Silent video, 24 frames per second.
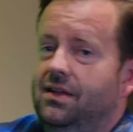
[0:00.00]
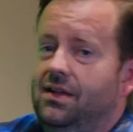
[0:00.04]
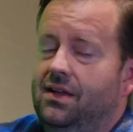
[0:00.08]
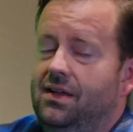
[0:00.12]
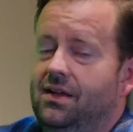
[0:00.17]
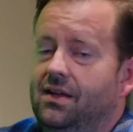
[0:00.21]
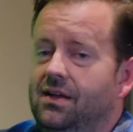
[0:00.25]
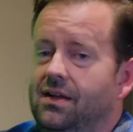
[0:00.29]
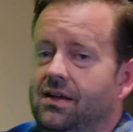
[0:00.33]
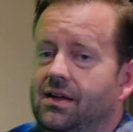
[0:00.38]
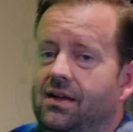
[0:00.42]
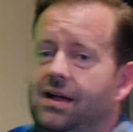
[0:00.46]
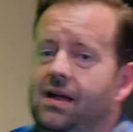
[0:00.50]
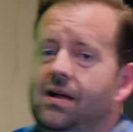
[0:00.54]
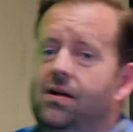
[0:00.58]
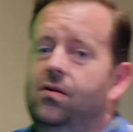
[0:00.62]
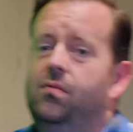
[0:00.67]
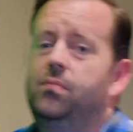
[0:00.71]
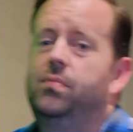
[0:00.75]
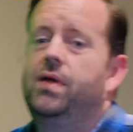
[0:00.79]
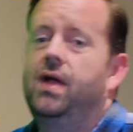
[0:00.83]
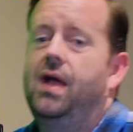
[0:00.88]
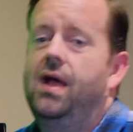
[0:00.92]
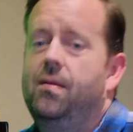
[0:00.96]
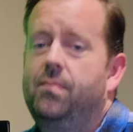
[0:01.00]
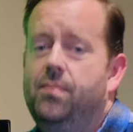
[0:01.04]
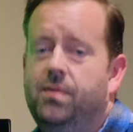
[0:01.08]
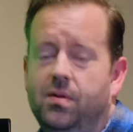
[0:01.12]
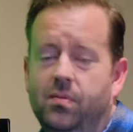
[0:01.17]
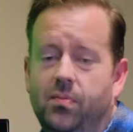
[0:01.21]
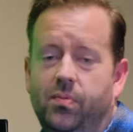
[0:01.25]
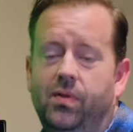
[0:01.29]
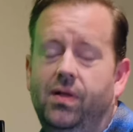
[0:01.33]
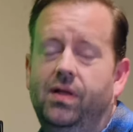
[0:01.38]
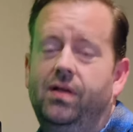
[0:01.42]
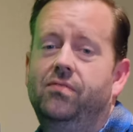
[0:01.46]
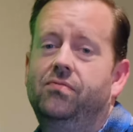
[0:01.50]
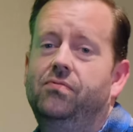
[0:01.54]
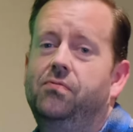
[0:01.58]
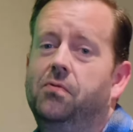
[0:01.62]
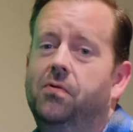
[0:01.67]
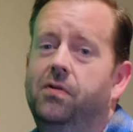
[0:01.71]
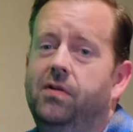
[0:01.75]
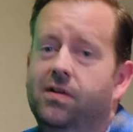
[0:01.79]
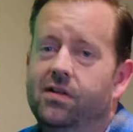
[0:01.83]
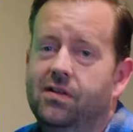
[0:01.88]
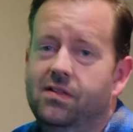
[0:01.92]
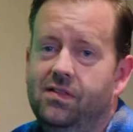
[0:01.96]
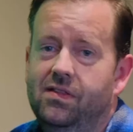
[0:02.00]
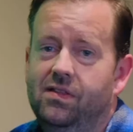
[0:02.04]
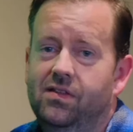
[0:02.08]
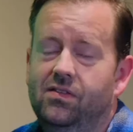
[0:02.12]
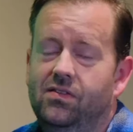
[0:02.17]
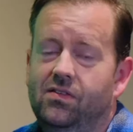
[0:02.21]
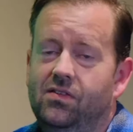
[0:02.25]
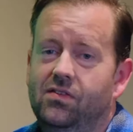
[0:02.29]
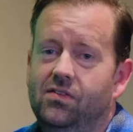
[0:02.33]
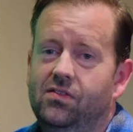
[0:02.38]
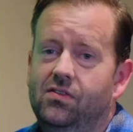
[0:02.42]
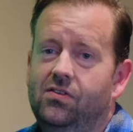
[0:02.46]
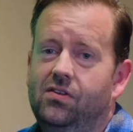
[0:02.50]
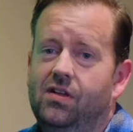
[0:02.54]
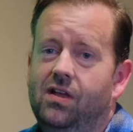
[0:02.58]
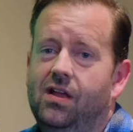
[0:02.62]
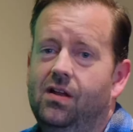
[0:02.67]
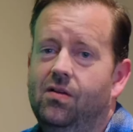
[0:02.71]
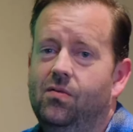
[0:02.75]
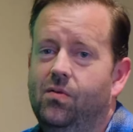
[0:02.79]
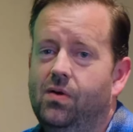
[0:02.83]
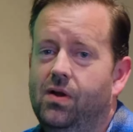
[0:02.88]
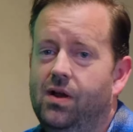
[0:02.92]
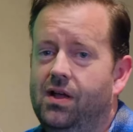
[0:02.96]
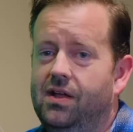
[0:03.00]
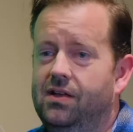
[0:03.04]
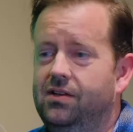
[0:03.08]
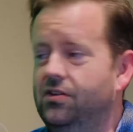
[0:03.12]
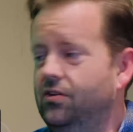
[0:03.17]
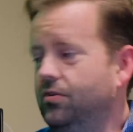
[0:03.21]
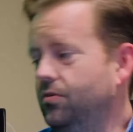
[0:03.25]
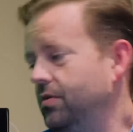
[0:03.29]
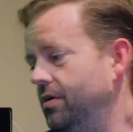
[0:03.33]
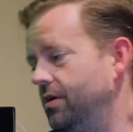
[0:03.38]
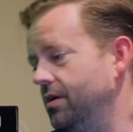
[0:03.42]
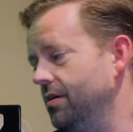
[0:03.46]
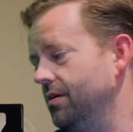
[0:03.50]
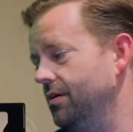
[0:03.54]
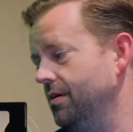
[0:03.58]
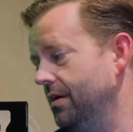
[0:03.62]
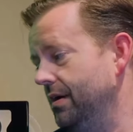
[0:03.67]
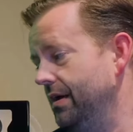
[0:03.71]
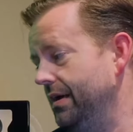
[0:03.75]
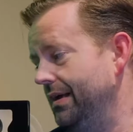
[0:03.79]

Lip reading: I'll be happy to play it for you. This is kind of what I do here.